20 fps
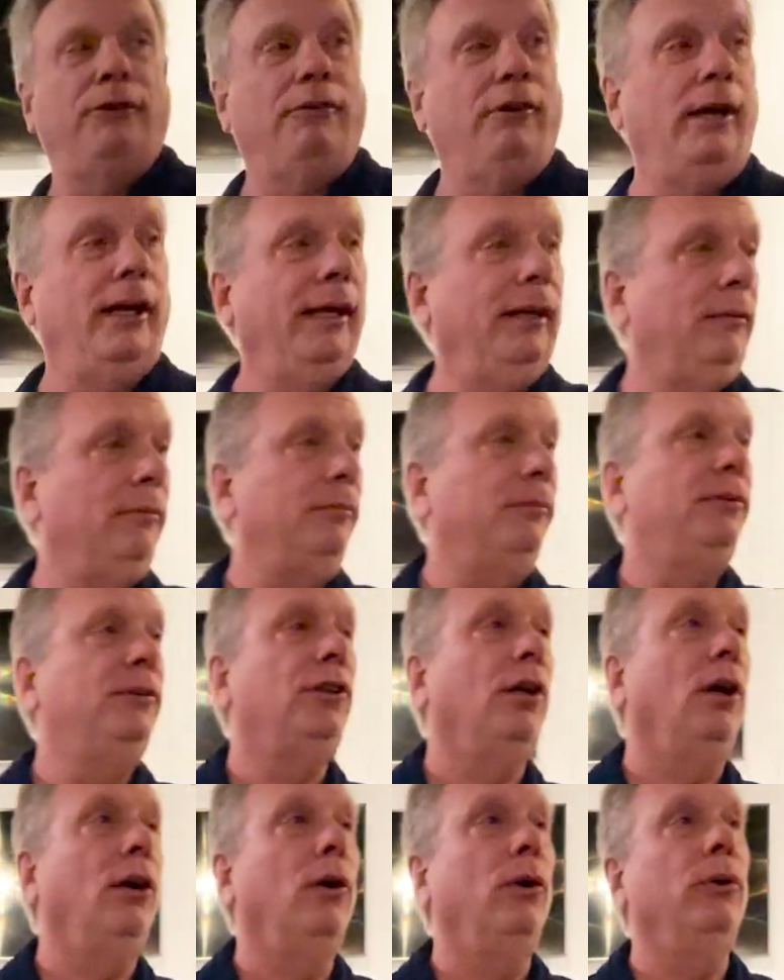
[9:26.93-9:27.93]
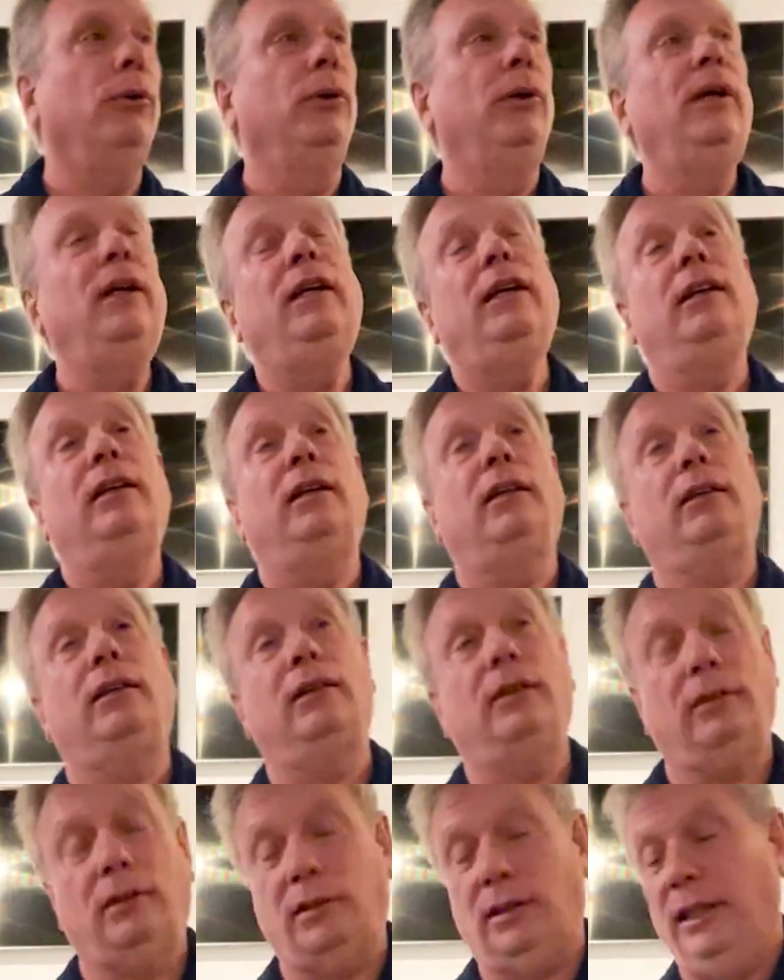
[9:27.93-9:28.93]
Right? So,
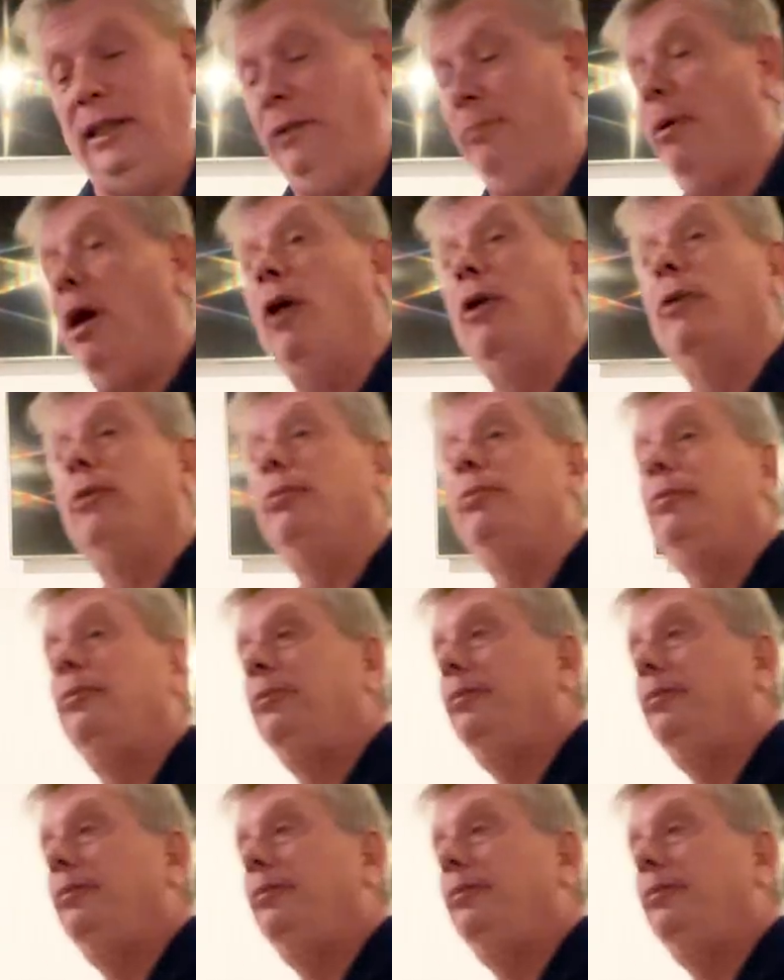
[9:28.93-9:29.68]
clean boat